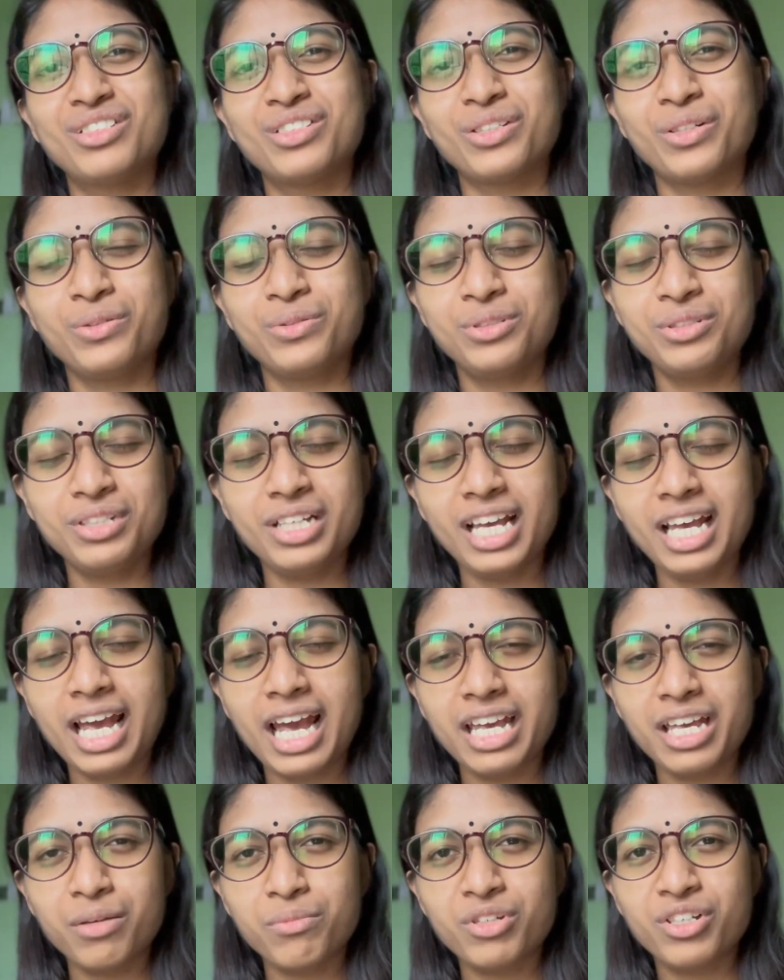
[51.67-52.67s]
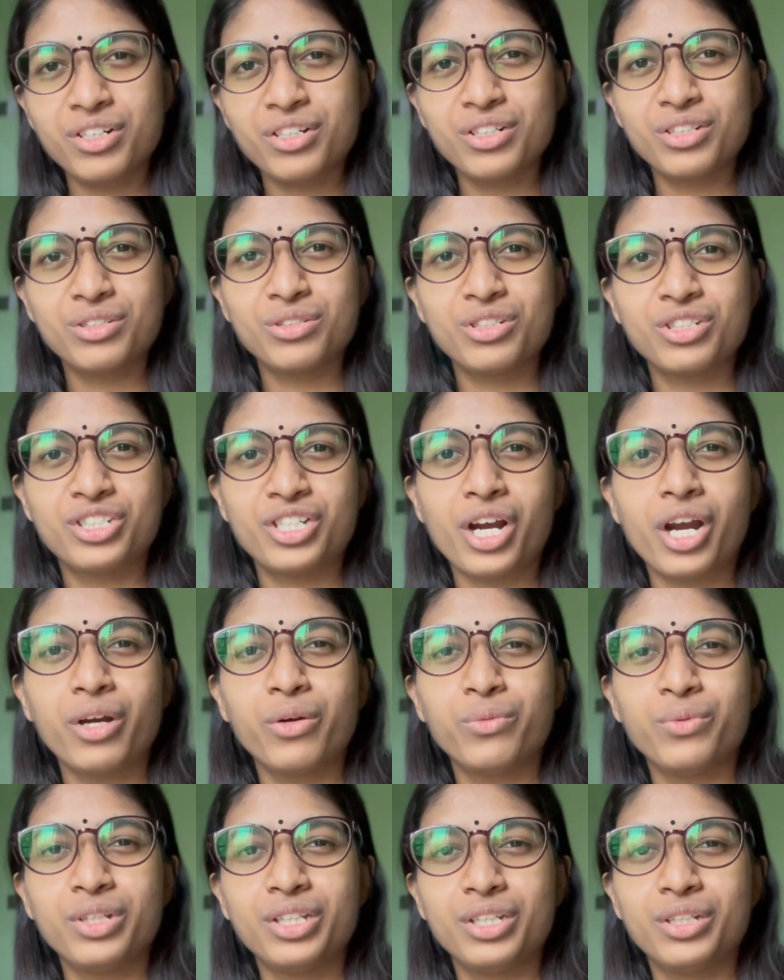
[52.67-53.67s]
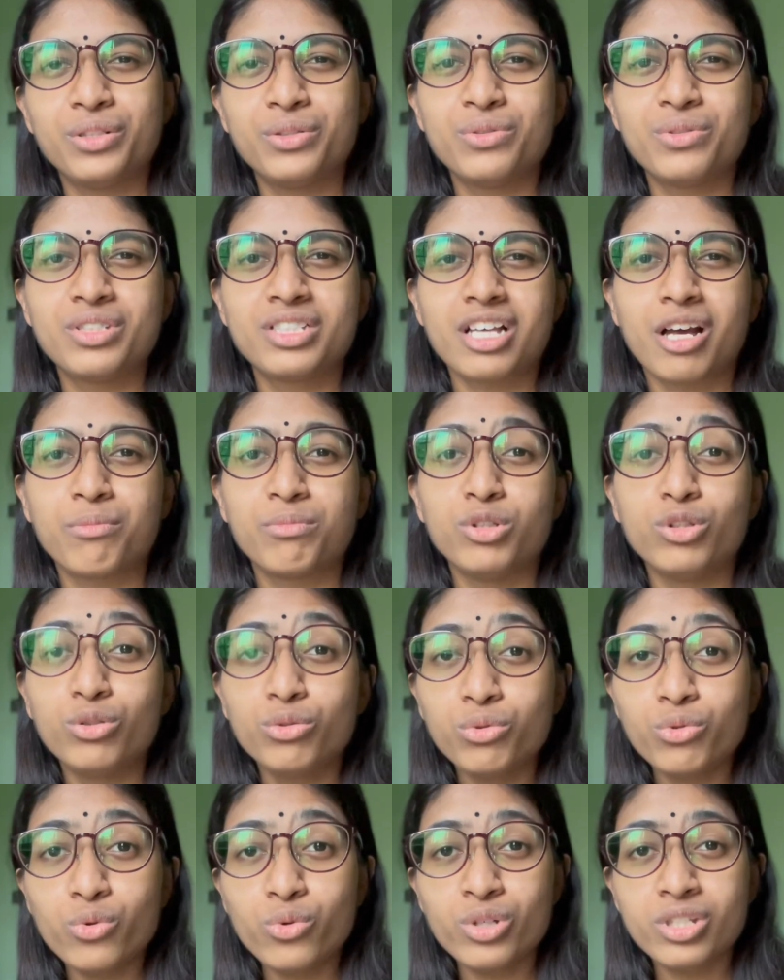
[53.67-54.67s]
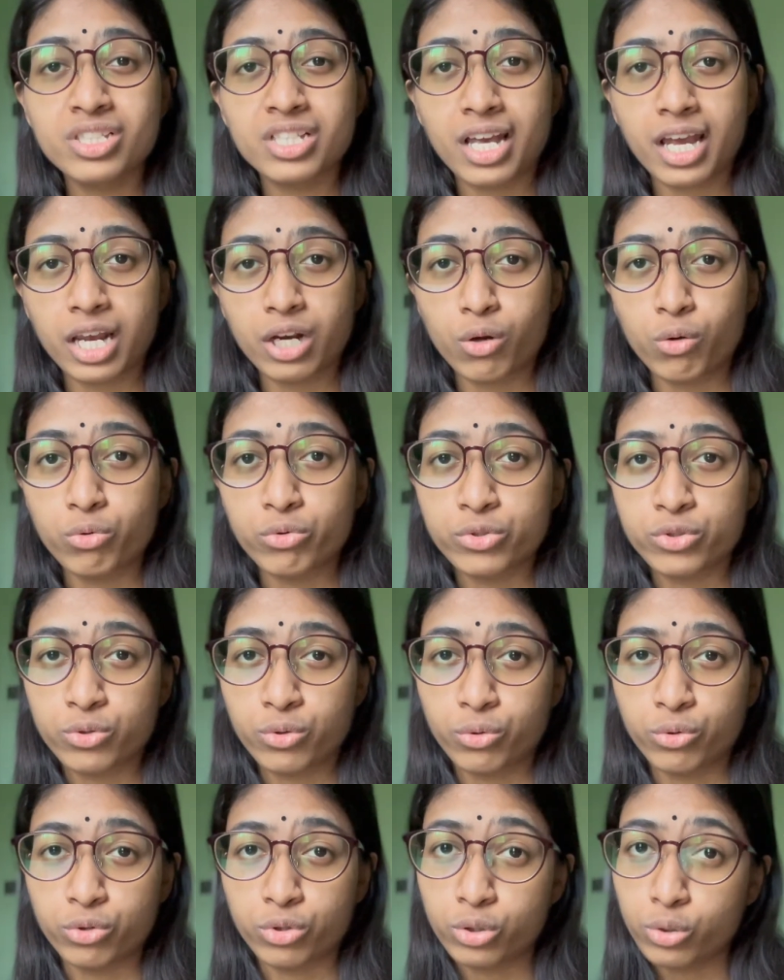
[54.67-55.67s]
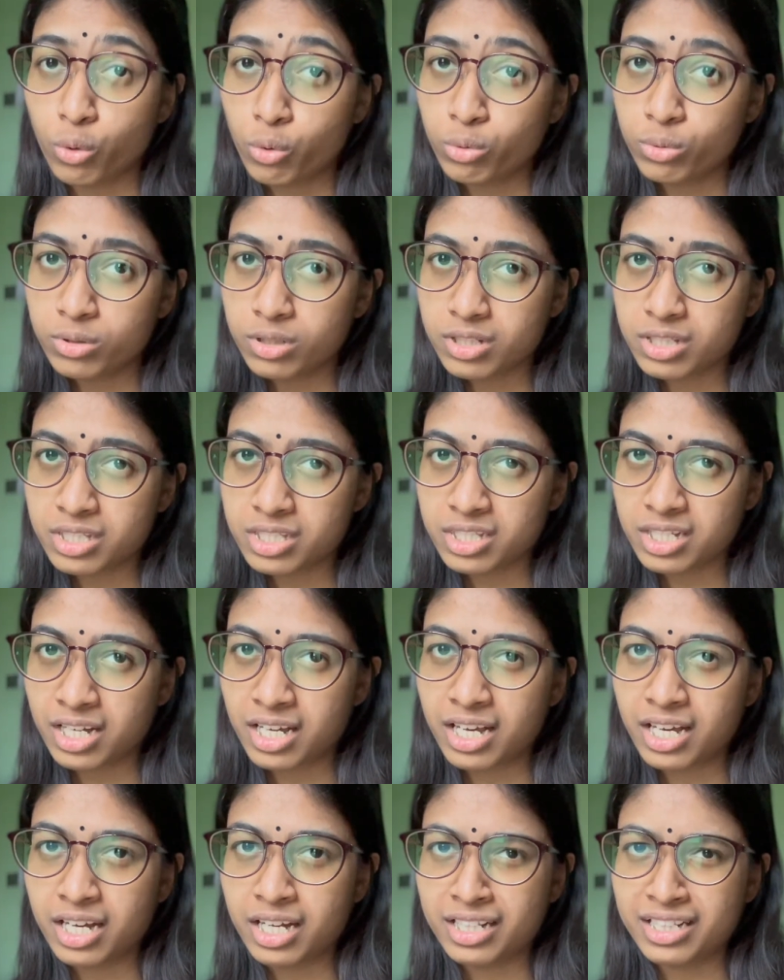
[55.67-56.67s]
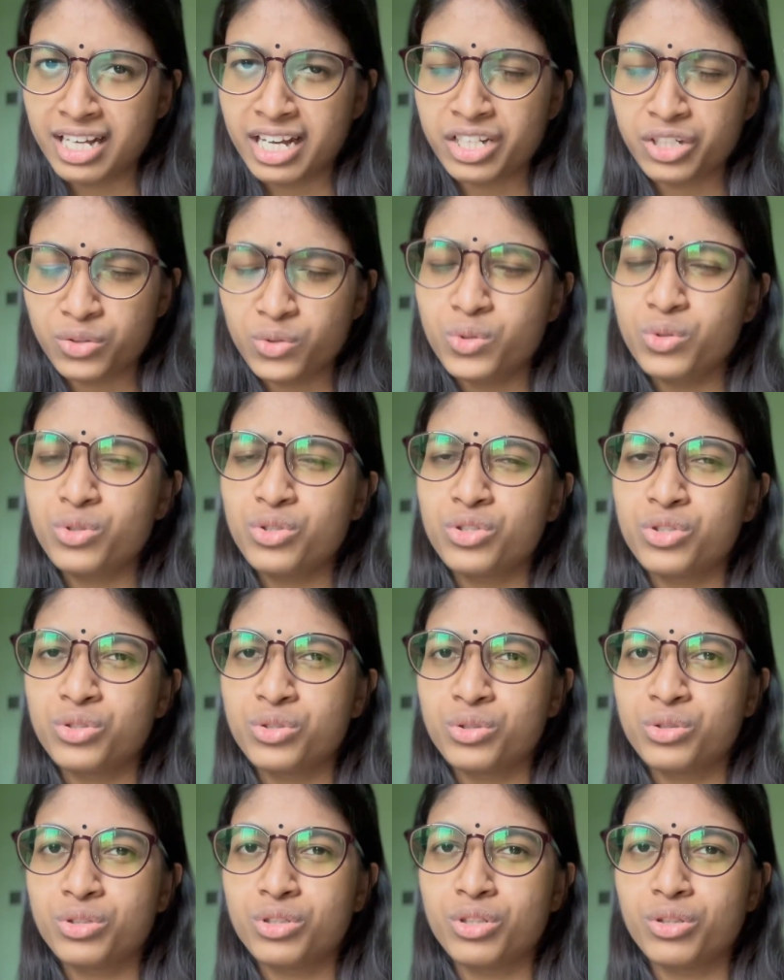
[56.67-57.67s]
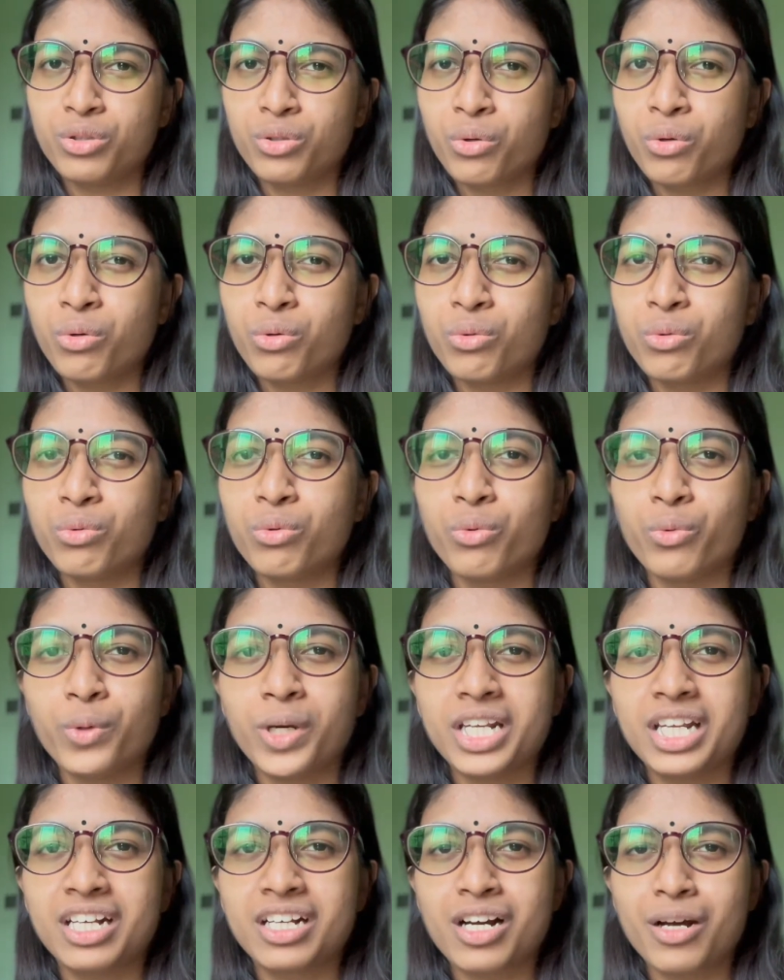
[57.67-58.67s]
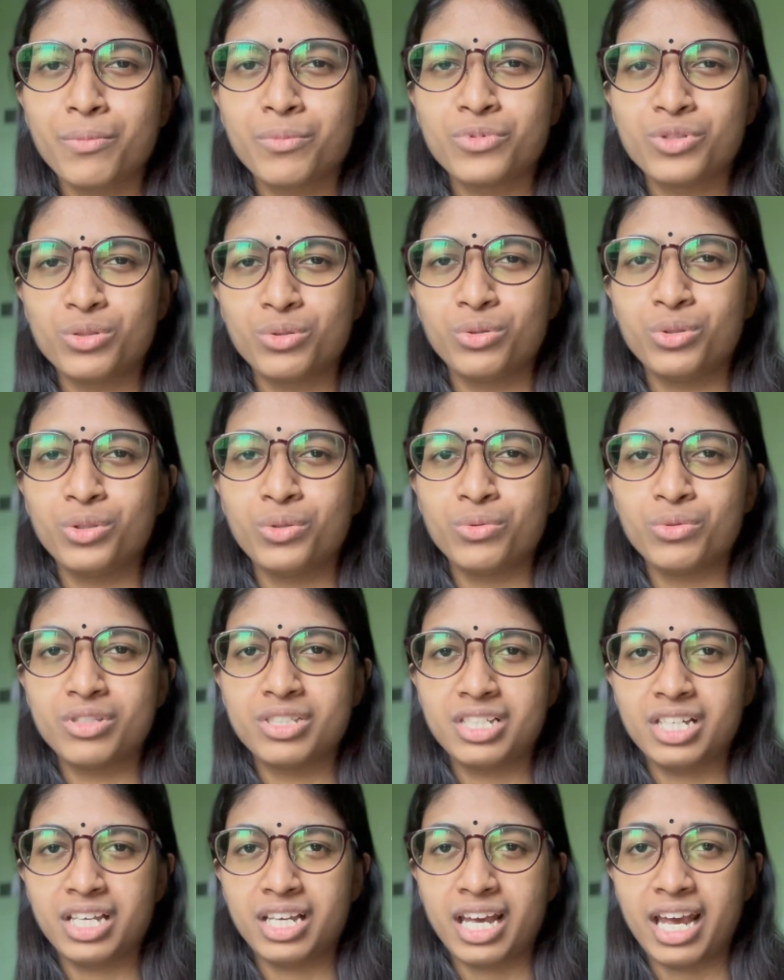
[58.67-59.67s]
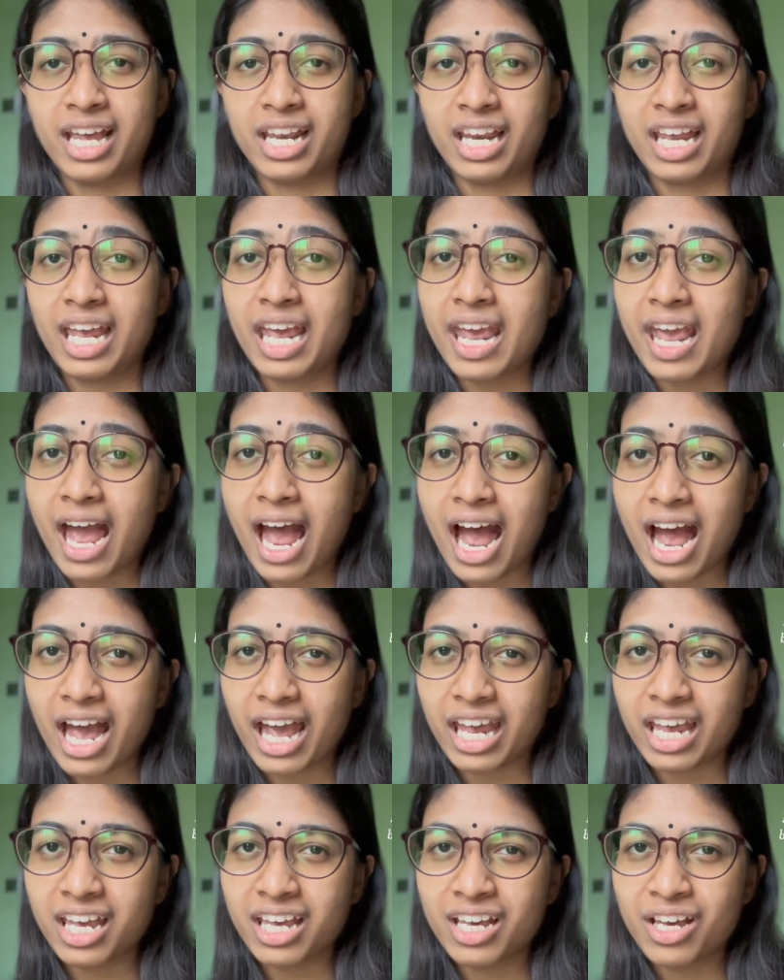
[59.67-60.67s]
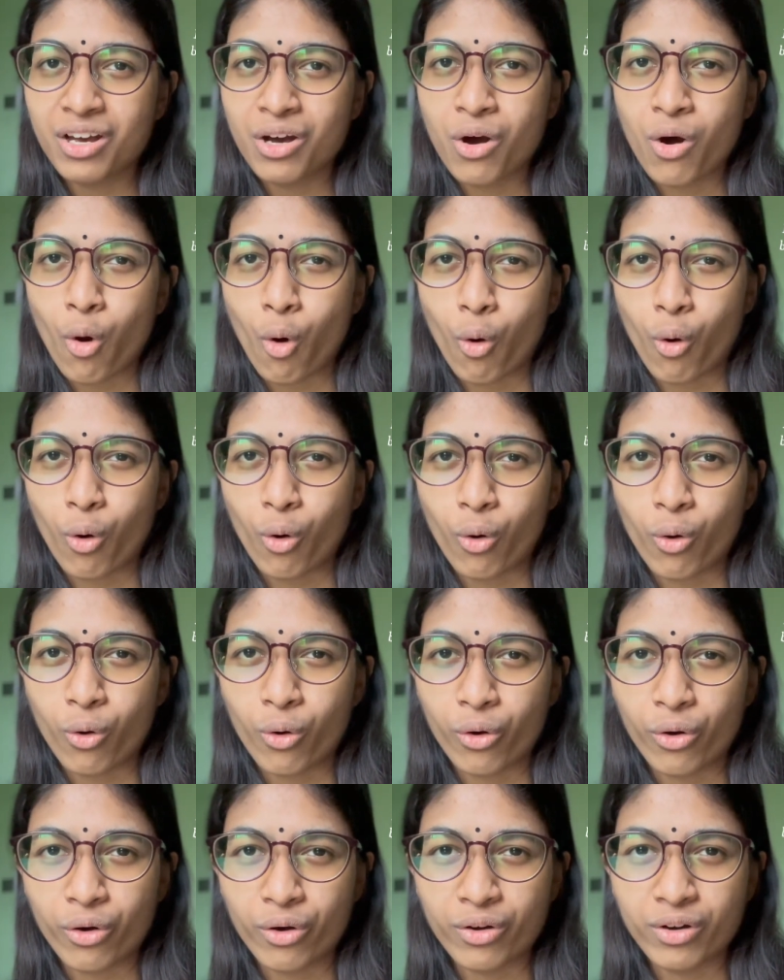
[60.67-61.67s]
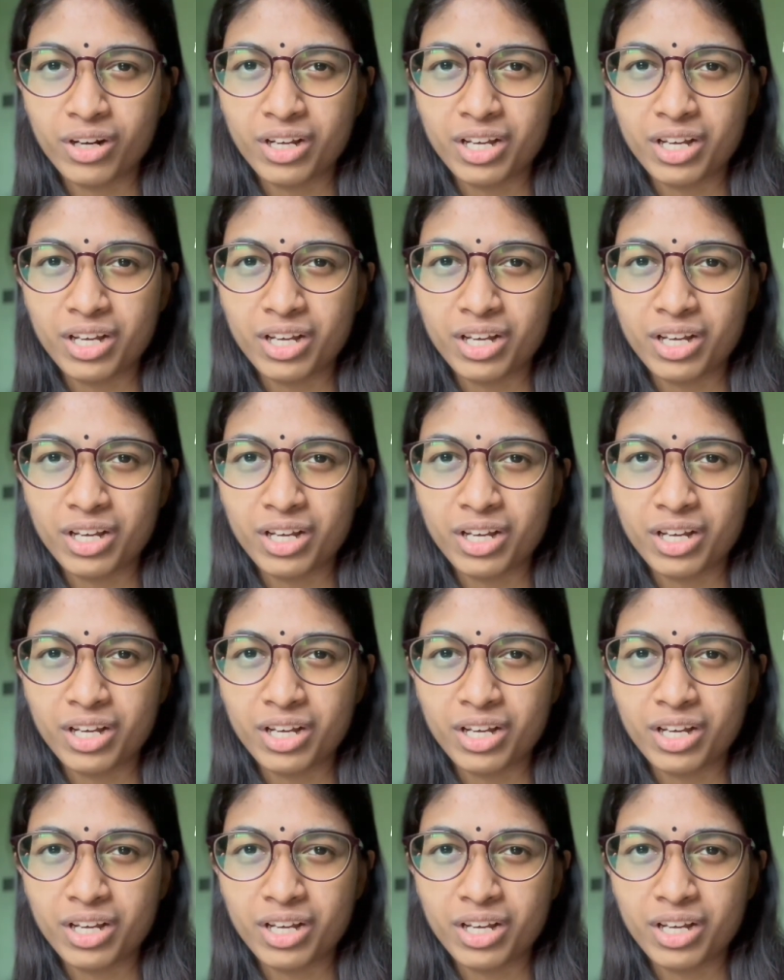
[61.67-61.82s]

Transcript: So today I am here to share with you some do's and also don'ts that you should know when it comes to using an AI, or